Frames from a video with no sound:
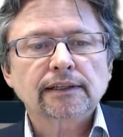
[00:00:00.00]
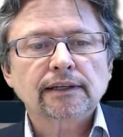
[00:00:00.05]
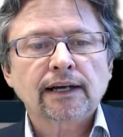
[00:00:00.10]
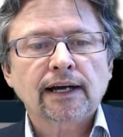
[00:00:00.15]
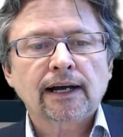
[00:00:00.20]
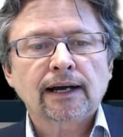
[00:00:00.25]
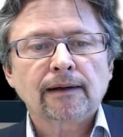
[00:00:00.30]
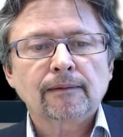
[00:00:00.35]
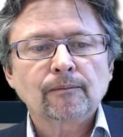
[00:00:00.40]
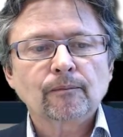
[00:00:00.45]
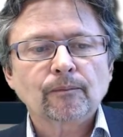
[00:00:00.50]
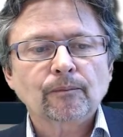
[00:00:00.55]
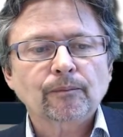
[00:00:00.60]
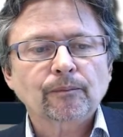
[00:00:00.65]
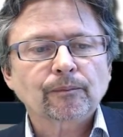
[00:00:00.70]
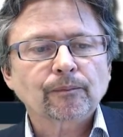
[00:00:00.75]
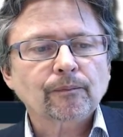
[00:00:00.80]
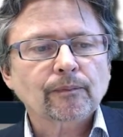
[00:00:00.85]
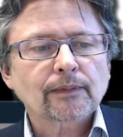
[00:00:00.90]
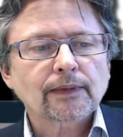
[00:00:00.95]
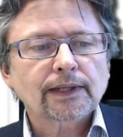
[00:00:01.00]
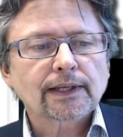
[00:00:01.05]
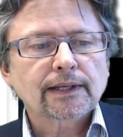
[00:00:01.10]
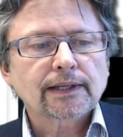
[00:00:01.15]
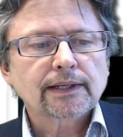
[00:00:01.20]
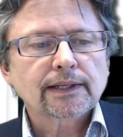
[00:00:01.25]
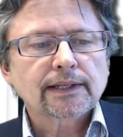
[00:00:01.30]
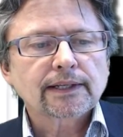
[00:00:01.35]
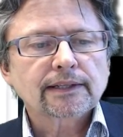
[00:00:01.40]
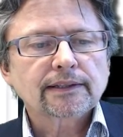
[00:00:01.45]
um,
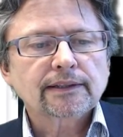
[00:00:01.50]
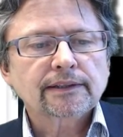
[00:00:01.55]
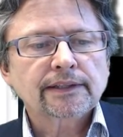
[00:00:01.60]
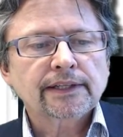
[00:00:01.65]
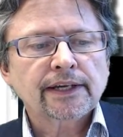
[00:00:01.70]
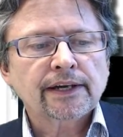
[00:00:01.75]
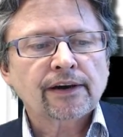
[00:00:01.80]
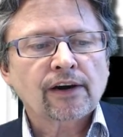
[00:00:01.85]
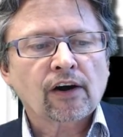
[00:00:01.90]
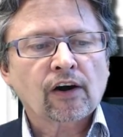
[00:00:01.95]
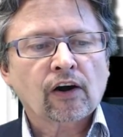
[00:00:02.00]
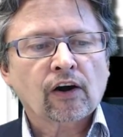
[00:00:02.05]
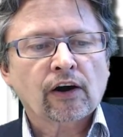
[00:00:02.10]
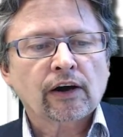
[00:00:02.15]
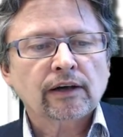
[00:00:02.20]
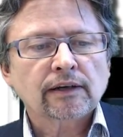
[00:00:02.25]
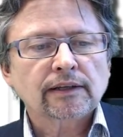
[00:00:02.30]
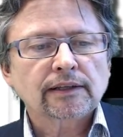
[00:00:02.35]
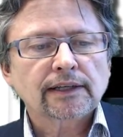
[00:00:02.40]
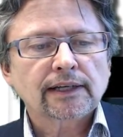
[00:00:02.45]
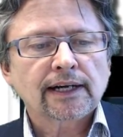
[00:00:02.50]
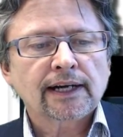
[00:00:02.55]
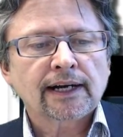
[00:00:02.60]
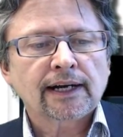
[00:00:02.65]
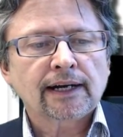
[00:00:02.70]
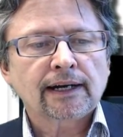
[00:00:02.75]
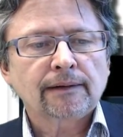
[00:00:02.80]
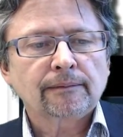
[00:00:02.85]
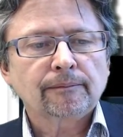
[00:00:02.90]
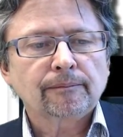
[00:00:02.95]
there are
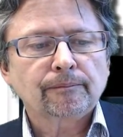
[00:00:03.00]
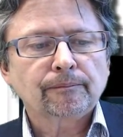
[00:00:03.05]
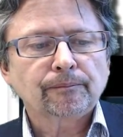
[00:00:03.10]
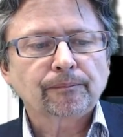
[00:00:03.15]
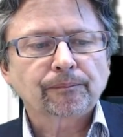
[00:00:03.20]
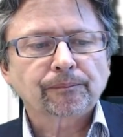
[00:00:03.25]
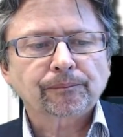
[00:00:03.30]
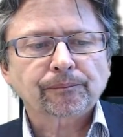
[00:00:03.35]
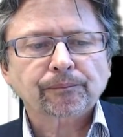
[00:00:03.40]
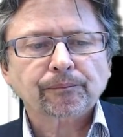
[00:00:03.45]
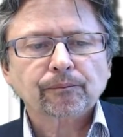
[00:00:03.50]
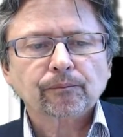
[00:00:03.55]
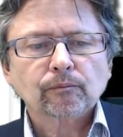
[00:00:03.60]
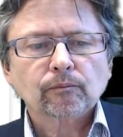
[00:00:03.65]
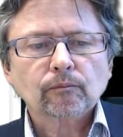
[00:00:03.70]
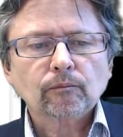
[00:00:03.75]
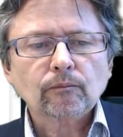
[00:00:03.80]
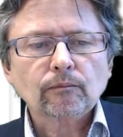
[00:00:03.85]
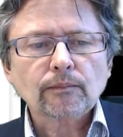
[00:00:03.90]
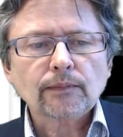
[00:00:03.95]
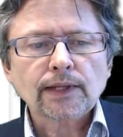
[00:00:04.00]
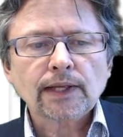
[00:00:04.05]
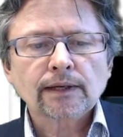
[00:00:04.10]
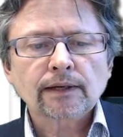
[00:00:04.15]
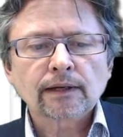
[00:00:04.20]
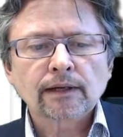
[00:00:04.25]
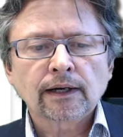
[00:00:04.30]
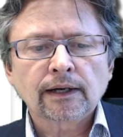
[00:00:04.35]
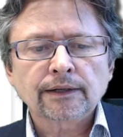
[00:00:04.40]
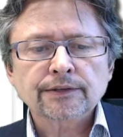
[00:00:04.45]
um,
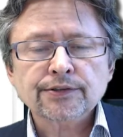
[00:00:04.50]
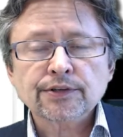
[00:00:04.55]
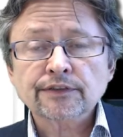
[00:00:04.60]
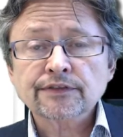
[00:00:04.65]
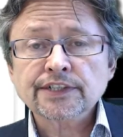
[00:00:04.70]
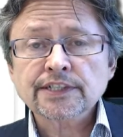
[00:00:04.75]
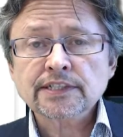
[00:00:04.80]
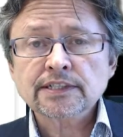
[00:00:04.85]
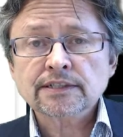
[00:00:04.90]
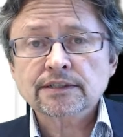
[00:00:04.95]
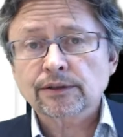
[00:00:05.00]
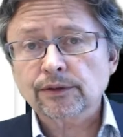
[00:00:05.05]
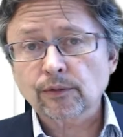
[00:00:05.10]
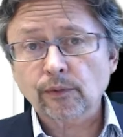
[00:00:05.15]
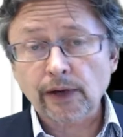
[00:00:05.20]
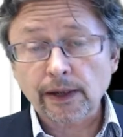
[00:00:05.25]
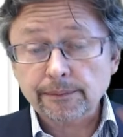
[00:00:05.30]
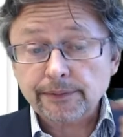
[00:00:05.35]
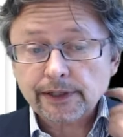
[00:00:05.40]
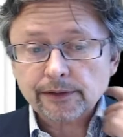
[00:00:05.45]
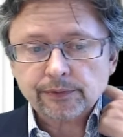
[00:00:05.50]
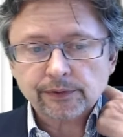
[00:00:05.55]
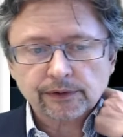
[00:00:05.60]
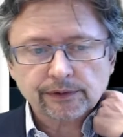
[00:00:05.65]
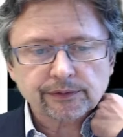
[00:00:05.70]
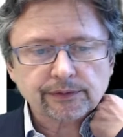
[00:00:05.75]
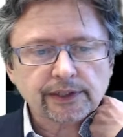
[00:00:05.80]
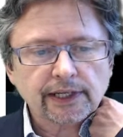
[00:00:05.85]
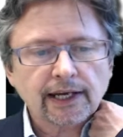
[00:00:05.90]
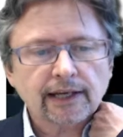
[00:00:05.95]
uh, services on the web that will
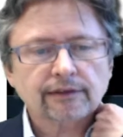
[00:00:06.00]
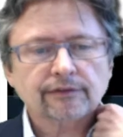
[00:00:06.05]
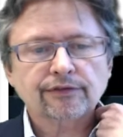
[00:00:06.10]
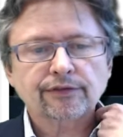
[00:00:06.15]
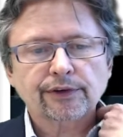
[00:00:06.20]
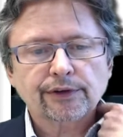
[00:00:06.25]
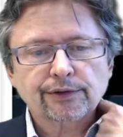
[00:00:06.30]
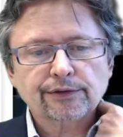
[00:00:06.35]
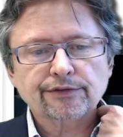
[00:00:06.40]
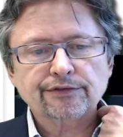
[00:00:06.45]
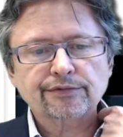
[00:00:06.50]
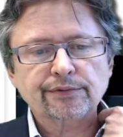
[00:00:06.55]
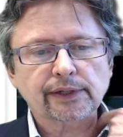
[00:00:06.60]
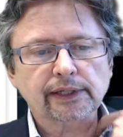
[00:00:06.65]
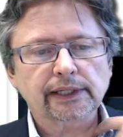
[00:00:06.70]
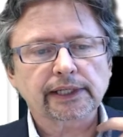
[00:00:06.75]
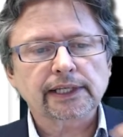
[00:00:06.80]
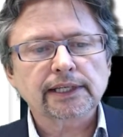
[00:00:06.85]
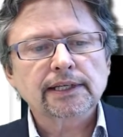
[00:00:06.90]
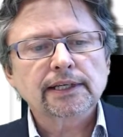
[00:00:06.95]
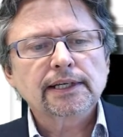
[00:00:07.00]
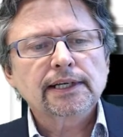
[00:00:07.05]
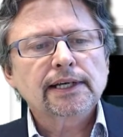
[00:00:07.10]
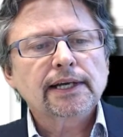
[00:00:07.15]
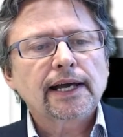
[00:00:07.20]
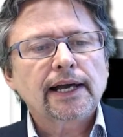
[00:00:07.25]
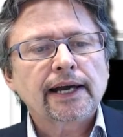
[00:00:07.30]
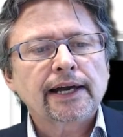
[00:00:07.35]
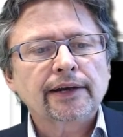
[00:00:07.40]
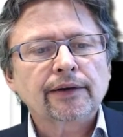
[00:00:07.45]
do that for you freely
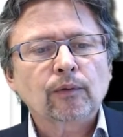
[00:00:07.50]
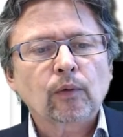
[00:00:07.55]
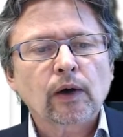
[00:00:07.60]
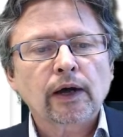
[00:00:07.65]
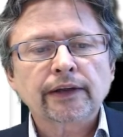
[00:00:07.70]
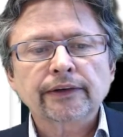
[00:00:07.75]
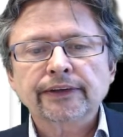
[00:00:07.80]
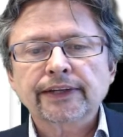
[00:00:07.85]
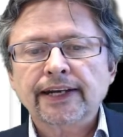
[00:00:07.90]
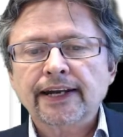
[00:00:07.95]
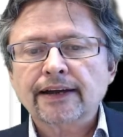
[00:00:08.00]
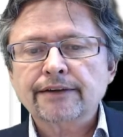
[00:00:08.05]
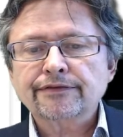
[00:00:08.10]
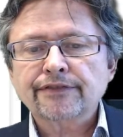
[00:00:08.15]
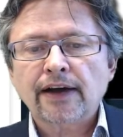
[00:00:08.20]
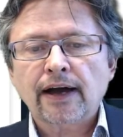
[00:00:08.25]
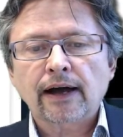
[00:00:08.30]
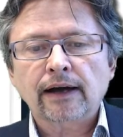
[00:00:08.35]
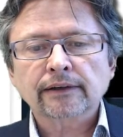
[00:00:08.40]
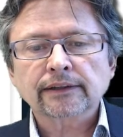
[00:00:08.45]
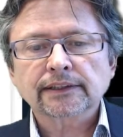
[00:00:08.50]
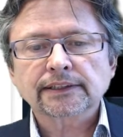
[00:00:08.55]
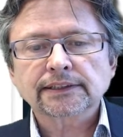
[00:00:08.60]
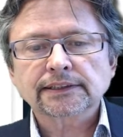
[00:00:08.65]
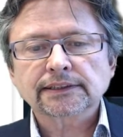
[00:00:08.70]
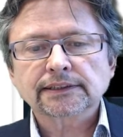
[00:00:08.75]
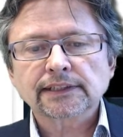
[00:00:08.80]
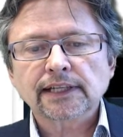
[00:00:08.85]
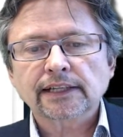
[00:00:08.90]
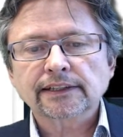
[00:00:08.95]
and one that I found,
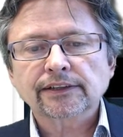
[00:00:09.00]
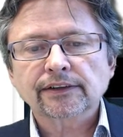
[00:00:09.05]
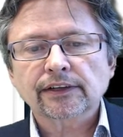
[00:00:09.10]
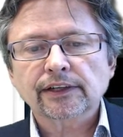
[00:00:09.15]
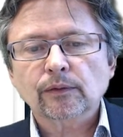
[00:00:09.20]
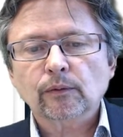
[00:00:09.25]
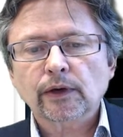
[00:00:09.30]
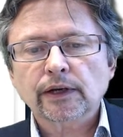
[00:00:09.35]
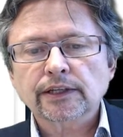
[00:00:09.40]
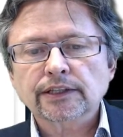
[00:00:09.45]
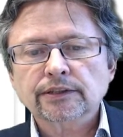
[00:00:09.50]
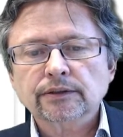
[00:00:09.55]
it's not the only one, it's